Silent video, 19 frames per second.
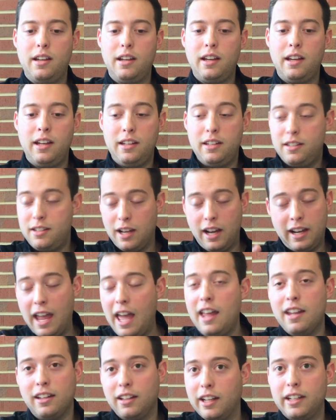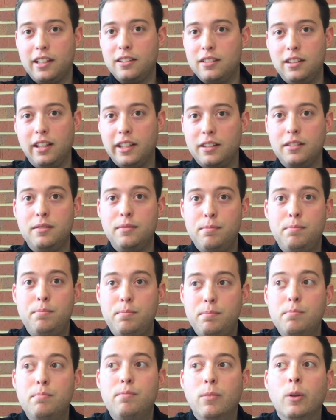and again, like
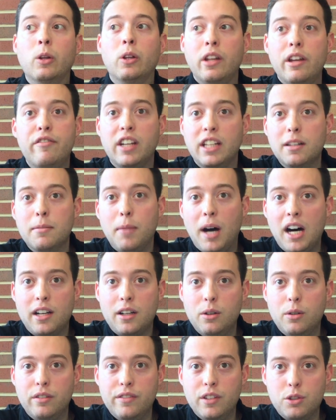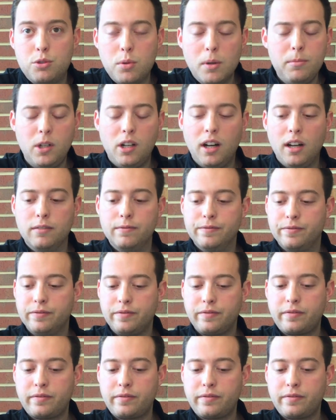living the motto of the swim club,